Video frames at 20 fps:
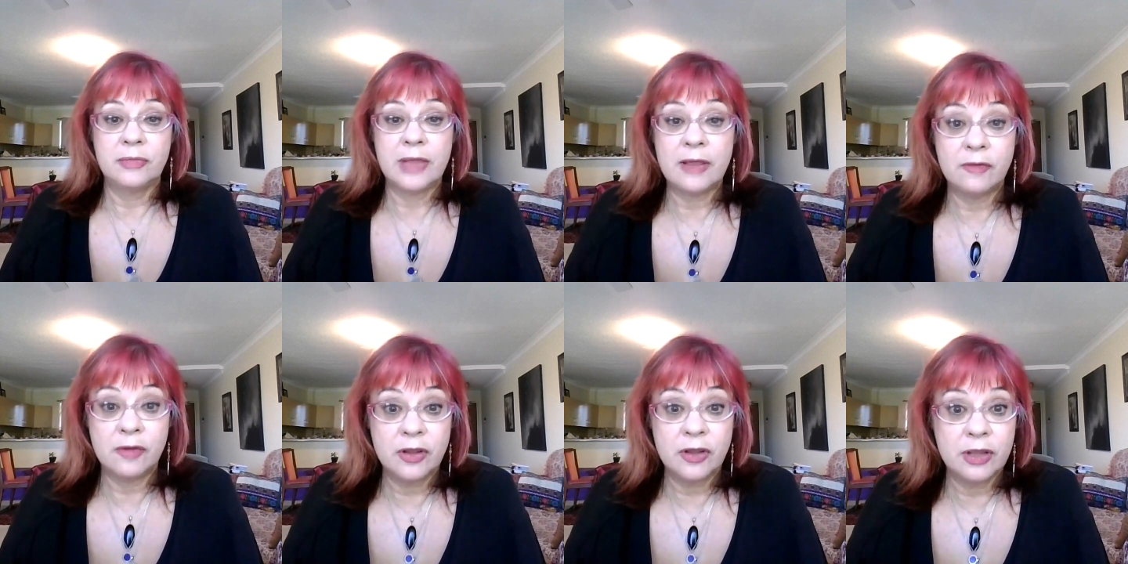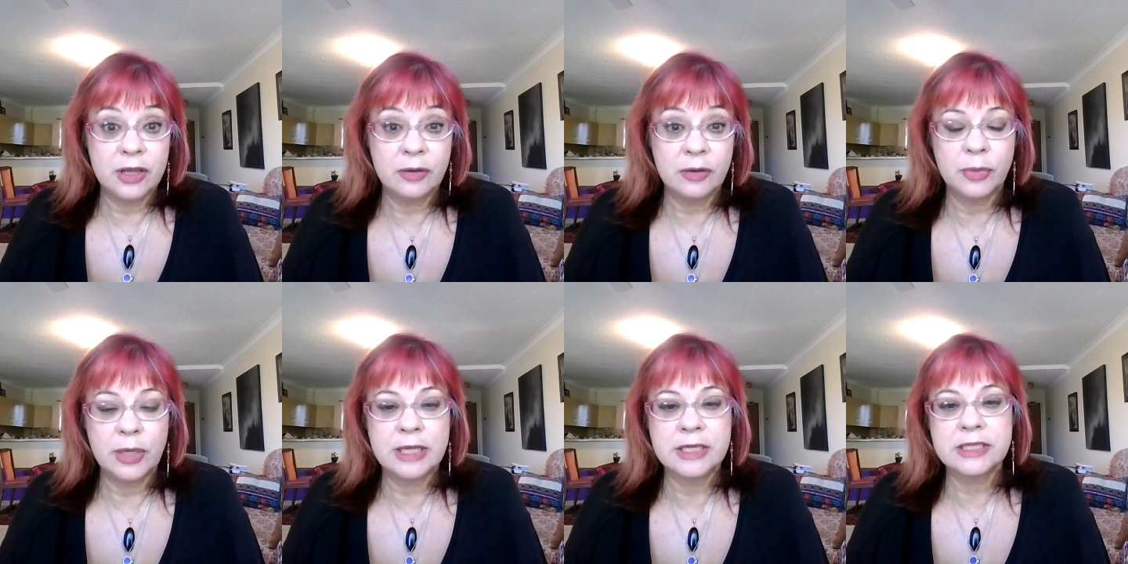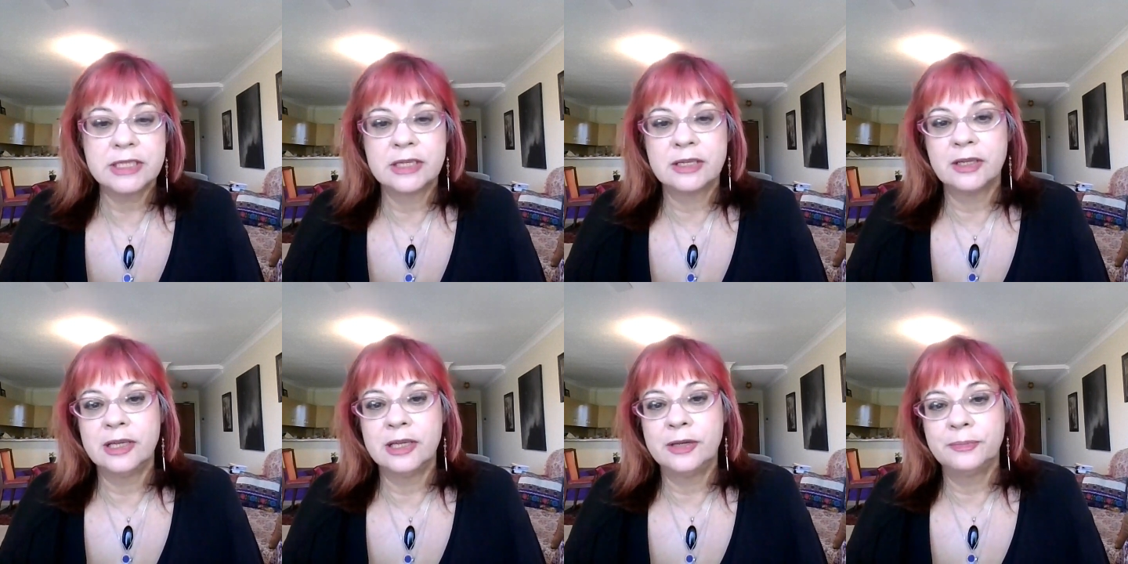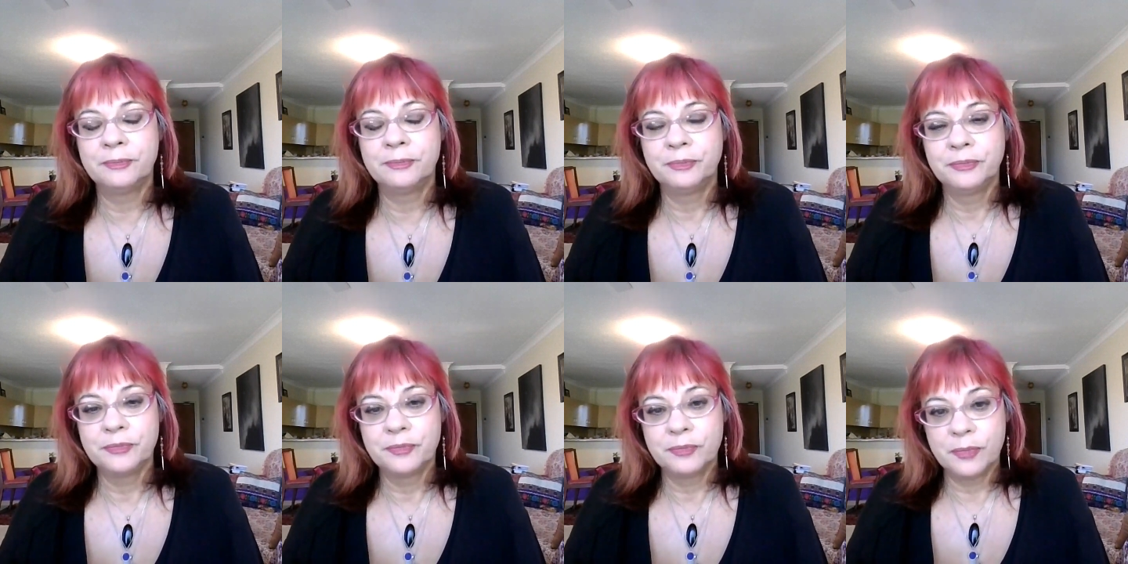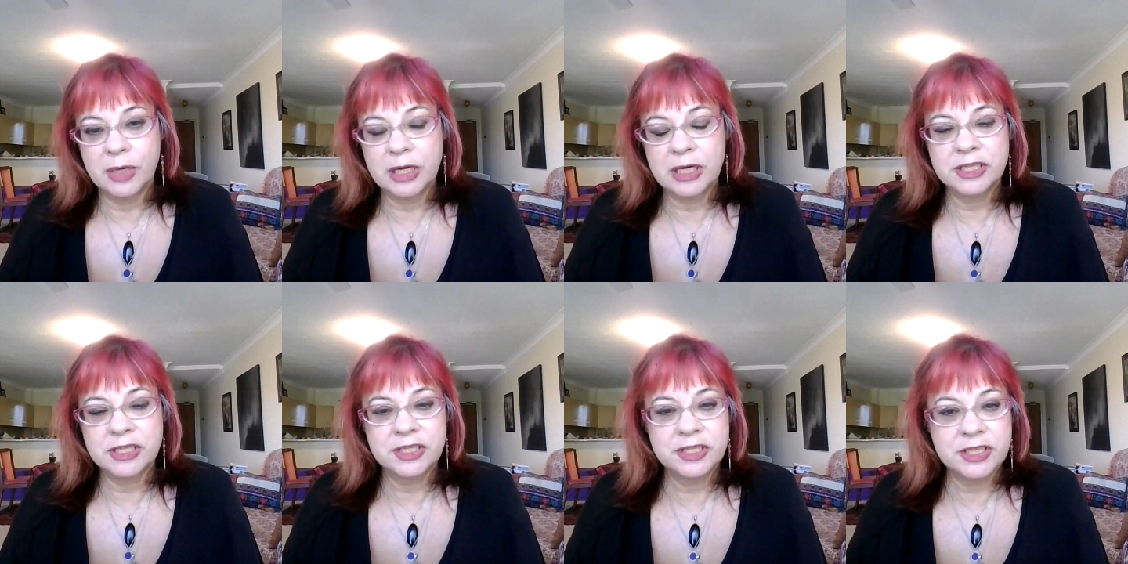everything, basically.
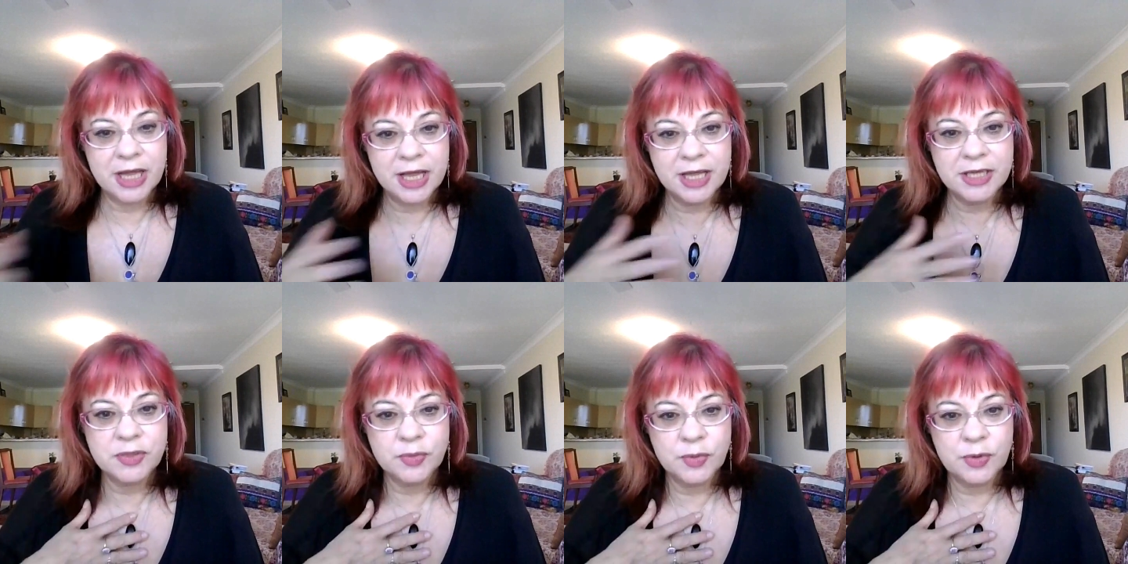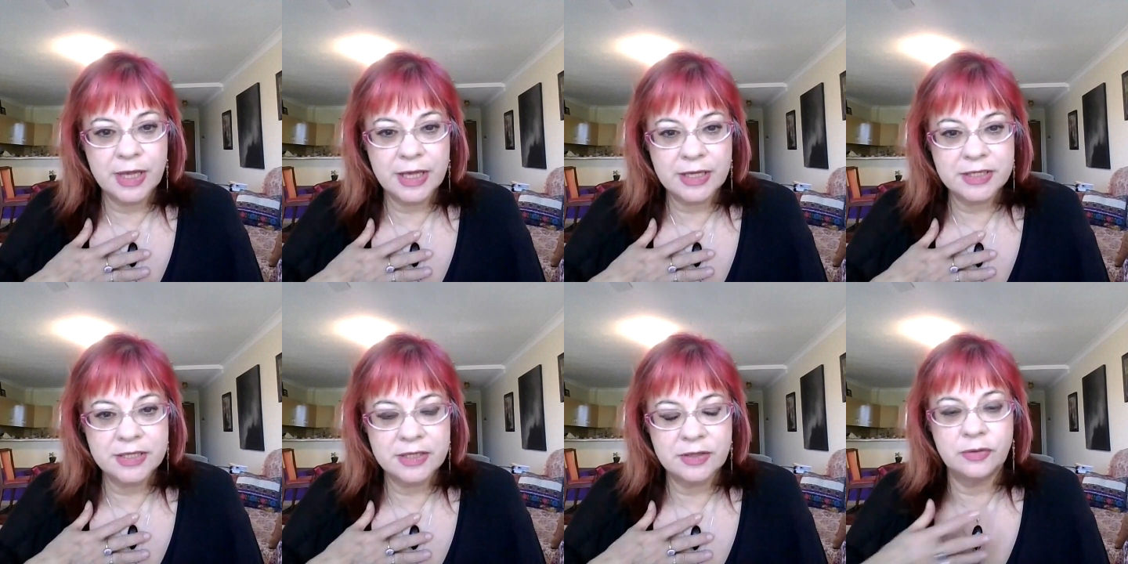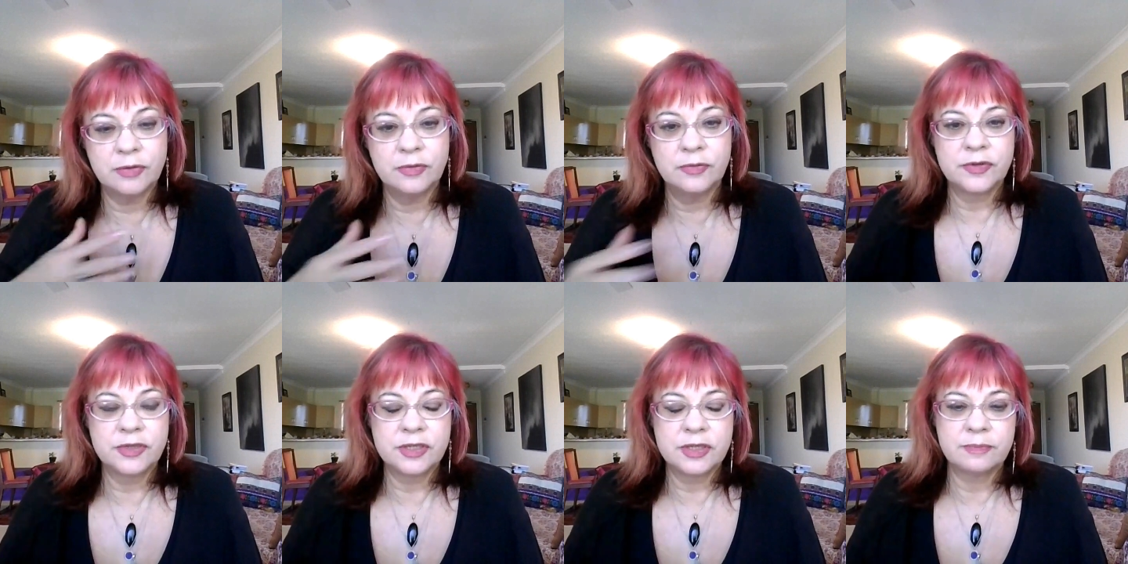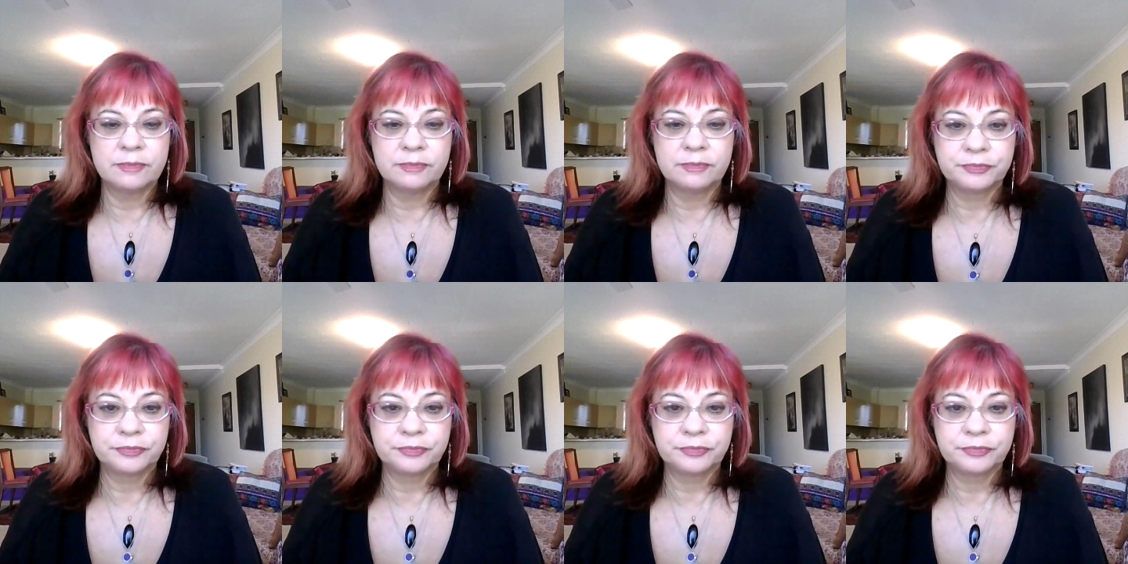But it starts with ourselves.